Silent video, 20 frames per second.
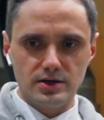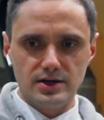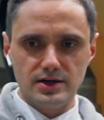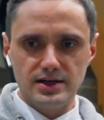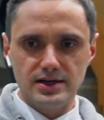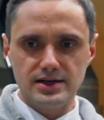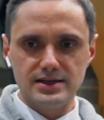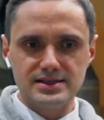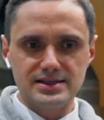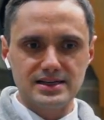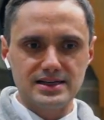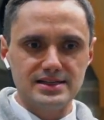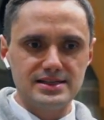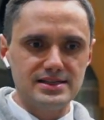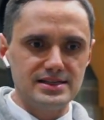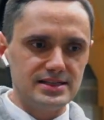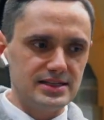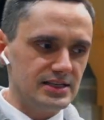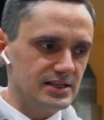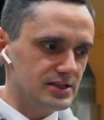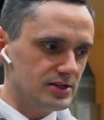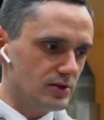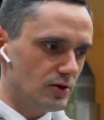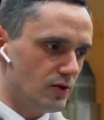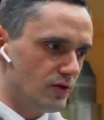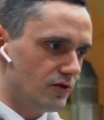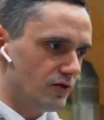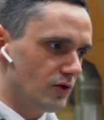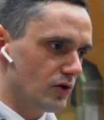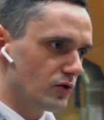this consists
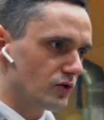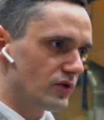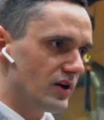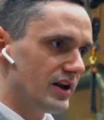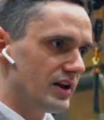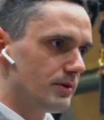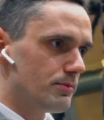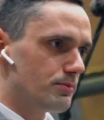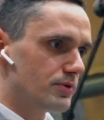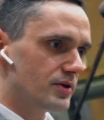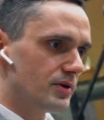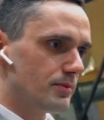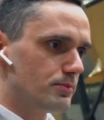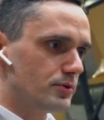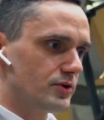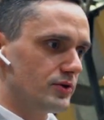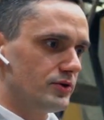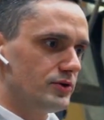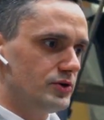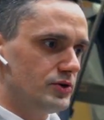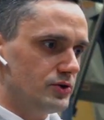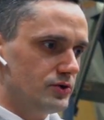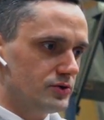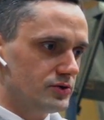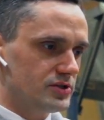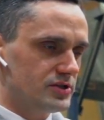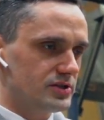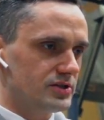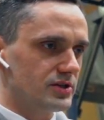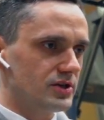of already
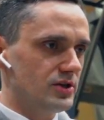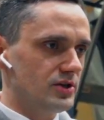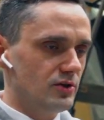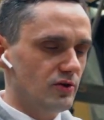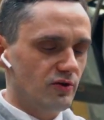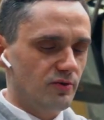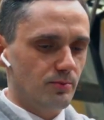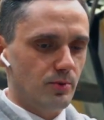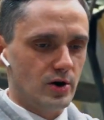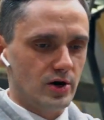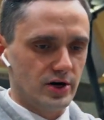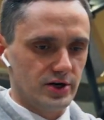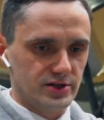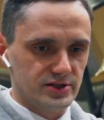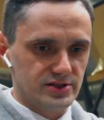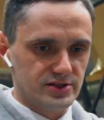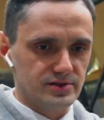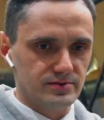pre-produced kit of parts.